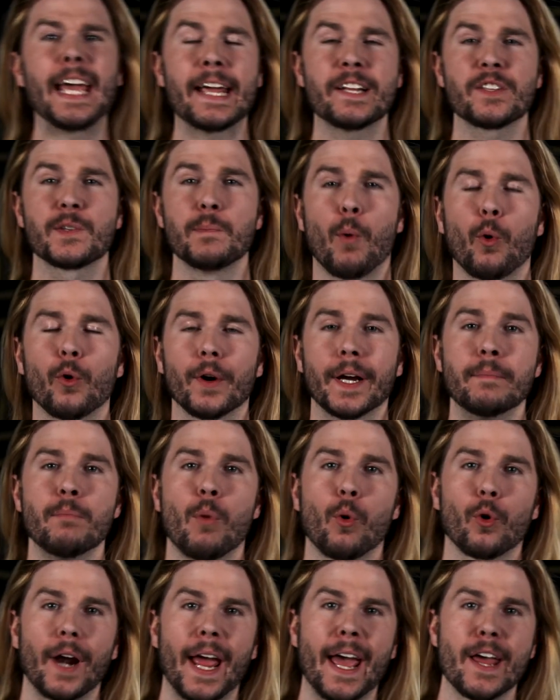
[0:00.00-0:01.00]
gains more and
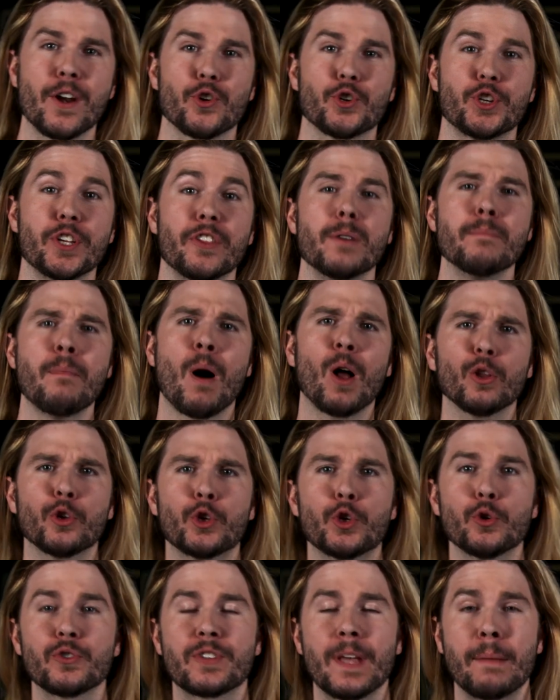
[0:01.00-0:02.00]
more energy, the
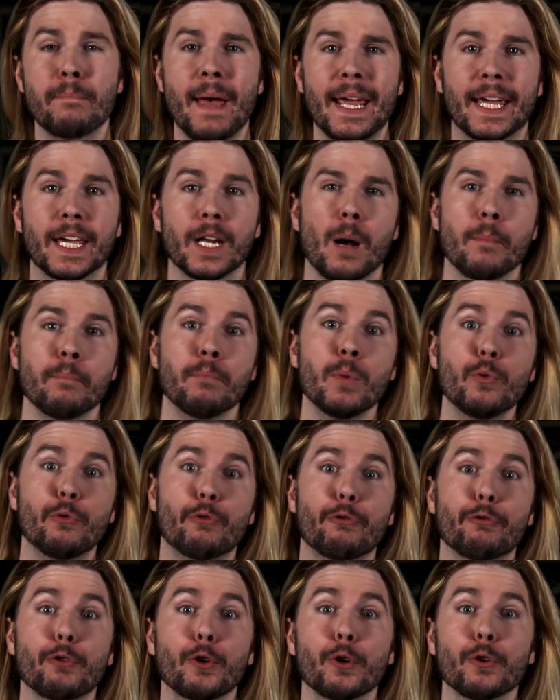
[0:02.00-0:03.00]
molecules that make it up
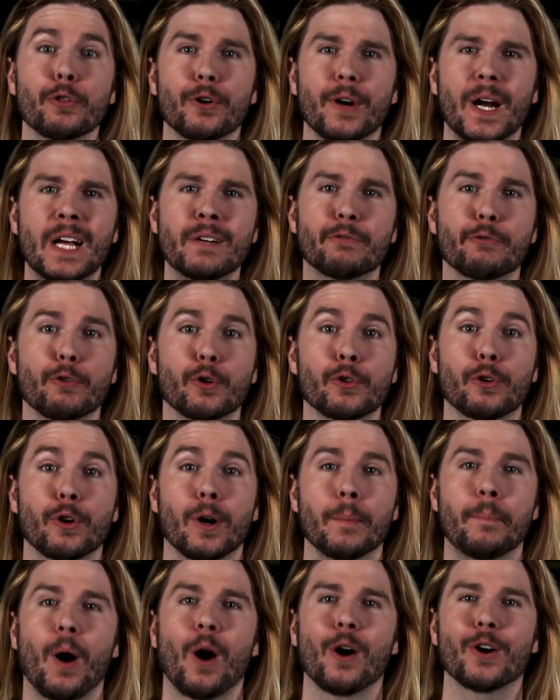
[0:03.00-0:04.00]
move further and further
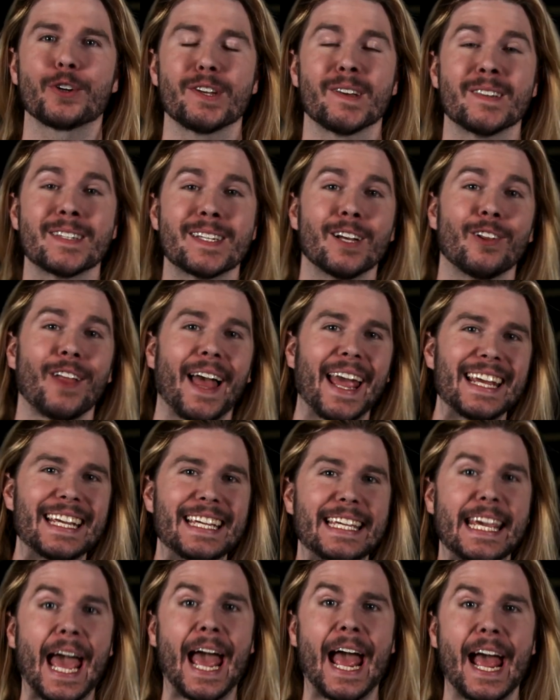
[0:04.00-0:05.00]
apart until a
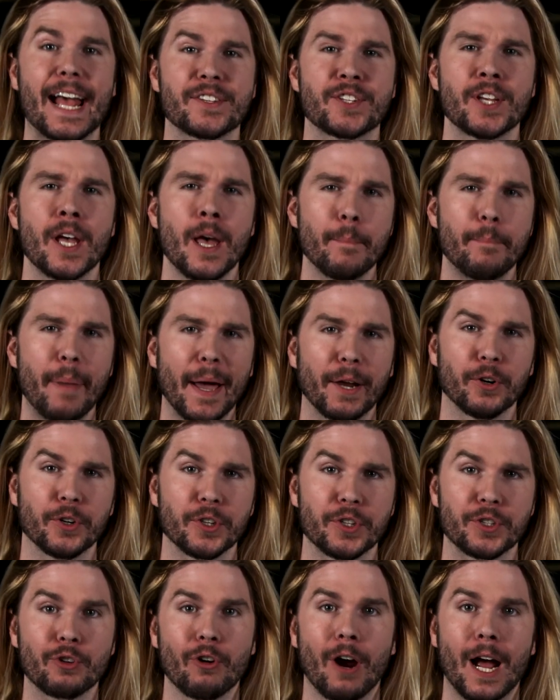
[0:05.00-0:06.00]
gas better
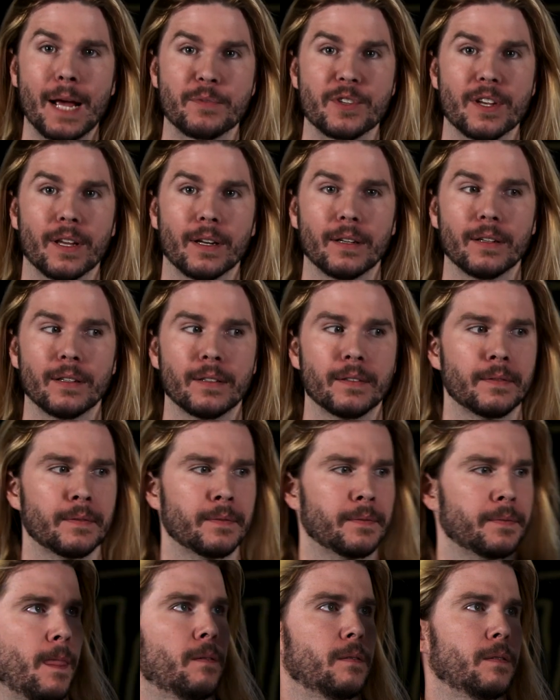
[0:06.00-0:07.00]
describes it.
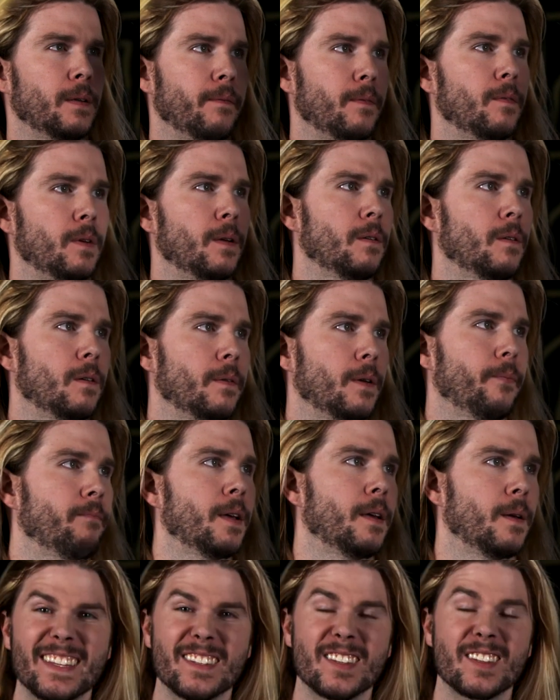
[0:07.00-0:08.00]
And if we assume
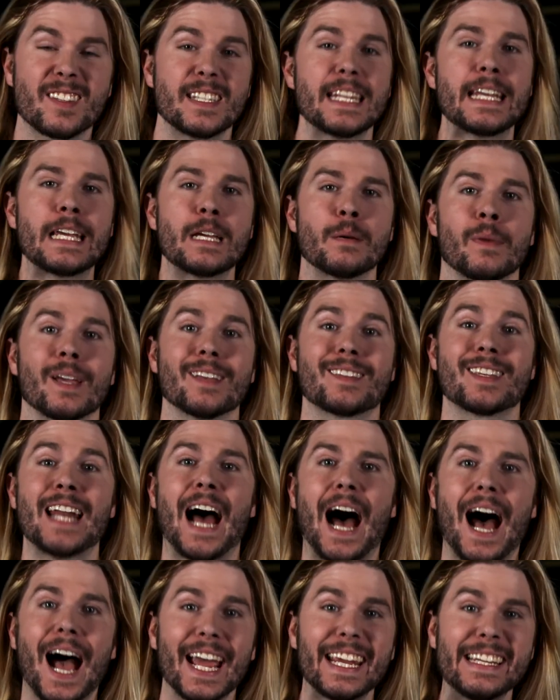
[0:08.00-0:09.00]
that that steam is an
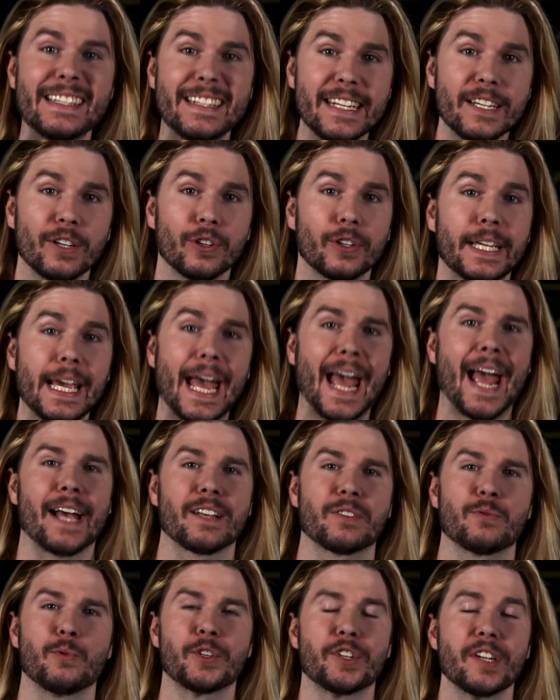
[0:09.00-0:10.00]
ideal
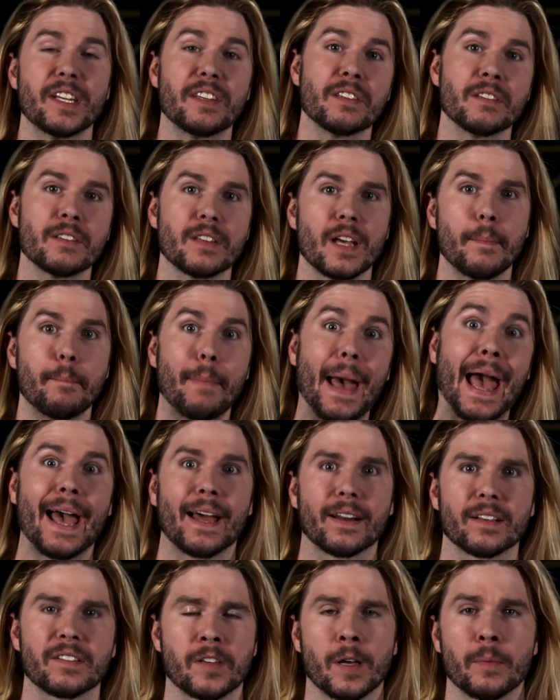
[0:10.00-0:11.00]
gas, which isn't a
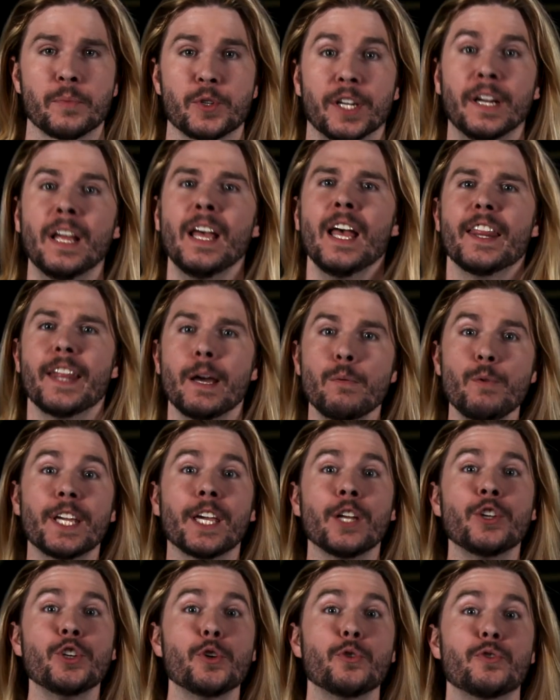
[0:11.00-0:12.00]
bad assumption, then we
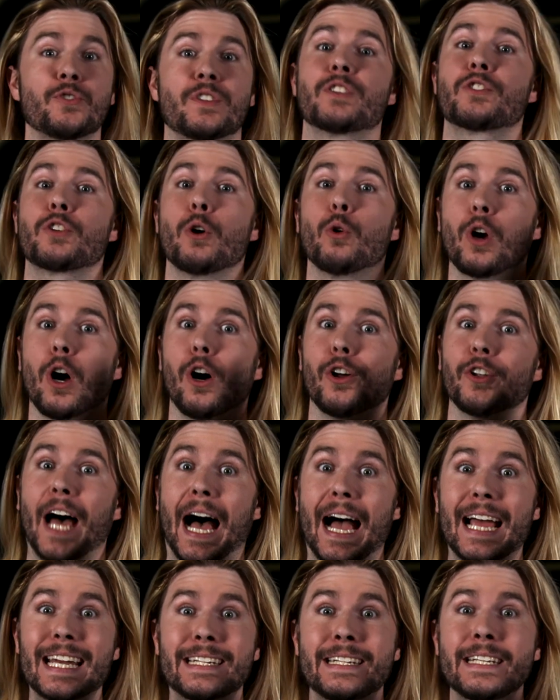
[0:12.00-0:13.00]
can use the so-called
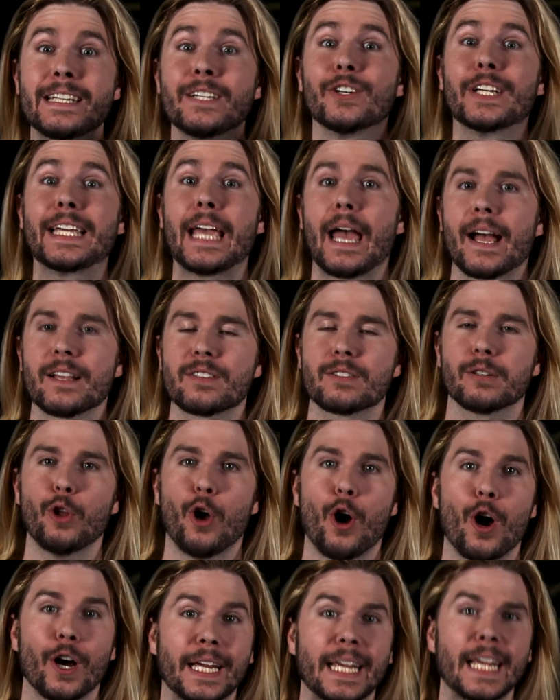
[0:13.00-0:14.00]
ideal gas
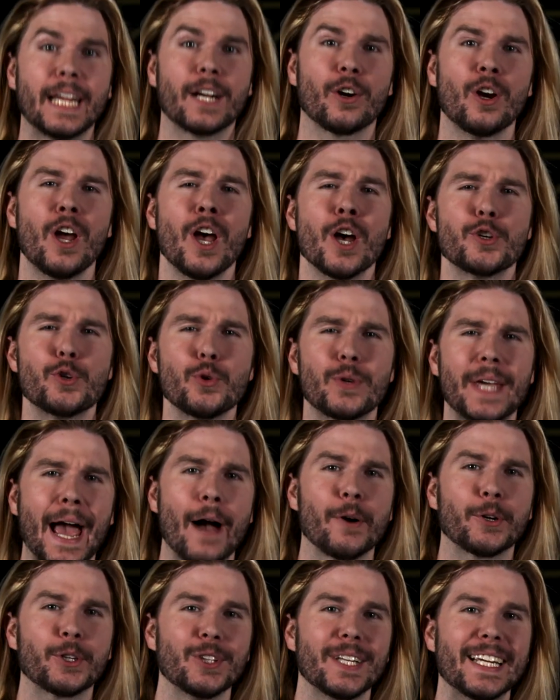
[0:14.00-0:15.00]
law here to
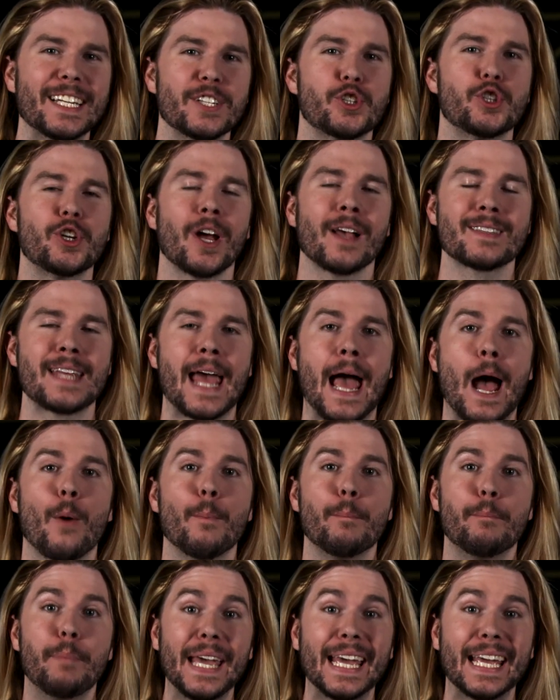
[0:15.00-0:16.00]
calculate just how
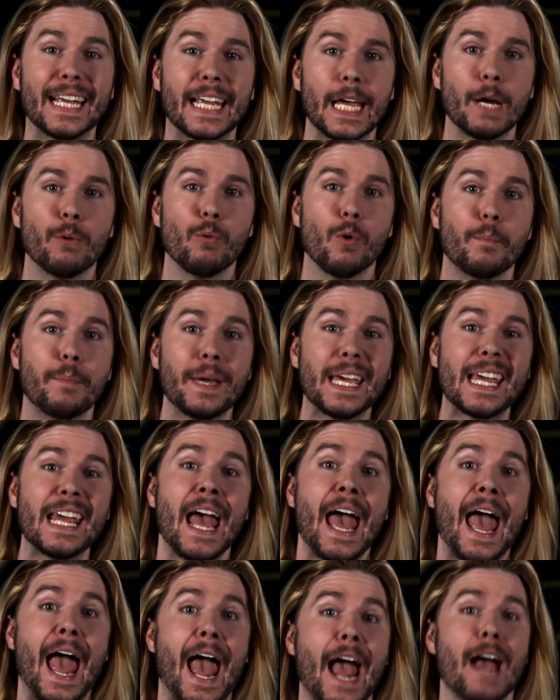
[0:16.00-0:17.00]
big it will be
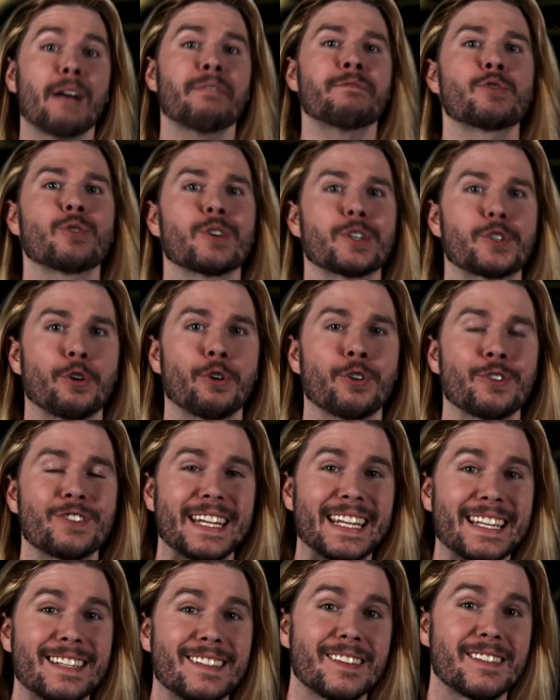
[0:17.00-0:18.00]
after it turns
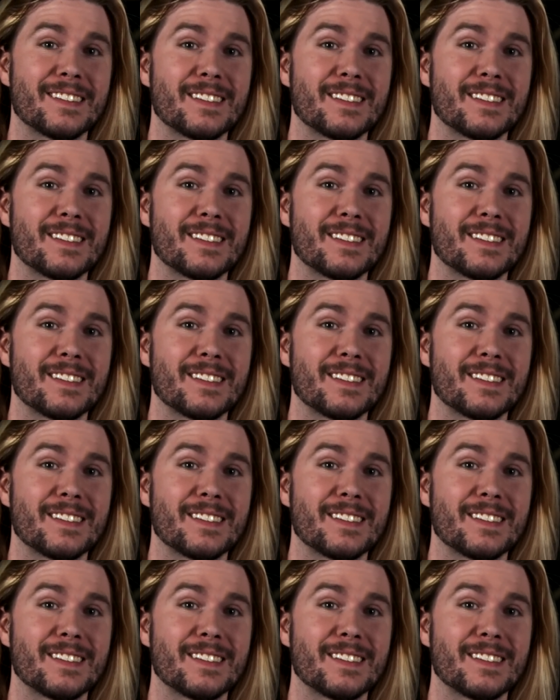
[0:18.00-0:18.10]
into